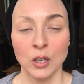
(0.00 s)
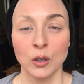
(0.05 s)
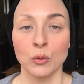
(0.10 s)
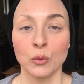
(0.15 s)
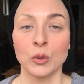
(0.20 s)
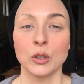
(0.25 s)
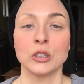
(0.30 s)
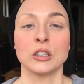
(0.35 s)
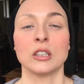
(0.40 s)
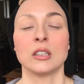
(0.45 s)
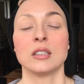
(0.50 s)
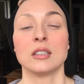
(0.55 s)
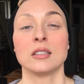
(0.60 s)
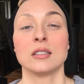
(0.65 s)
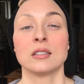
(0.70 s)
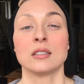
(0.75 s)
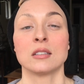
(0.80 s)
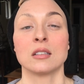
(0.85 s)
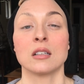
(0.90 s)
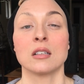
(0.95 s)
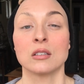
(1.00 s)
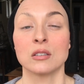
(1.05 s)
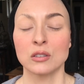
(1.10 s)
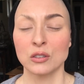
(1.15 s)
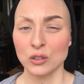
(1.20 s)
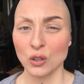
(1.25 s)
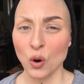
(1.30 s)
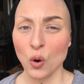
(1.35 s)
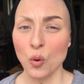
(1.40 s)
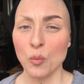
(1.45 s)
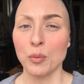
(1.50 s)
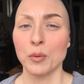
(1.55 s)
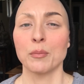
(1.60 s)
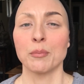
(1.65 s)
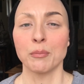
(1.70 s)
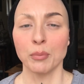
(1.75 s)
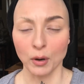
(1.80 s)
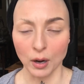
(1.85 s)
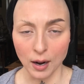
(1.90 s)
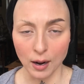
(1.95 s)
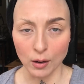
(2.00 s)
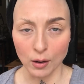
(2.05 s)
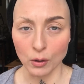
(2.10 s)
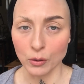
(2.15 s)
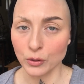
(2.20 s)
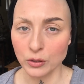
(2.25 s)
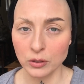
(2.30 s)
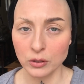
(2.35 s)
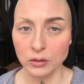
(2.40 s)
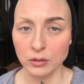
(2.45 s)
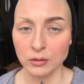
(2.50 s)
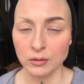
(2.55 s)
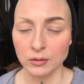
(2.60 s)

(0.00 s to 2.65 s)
Which is soap brows.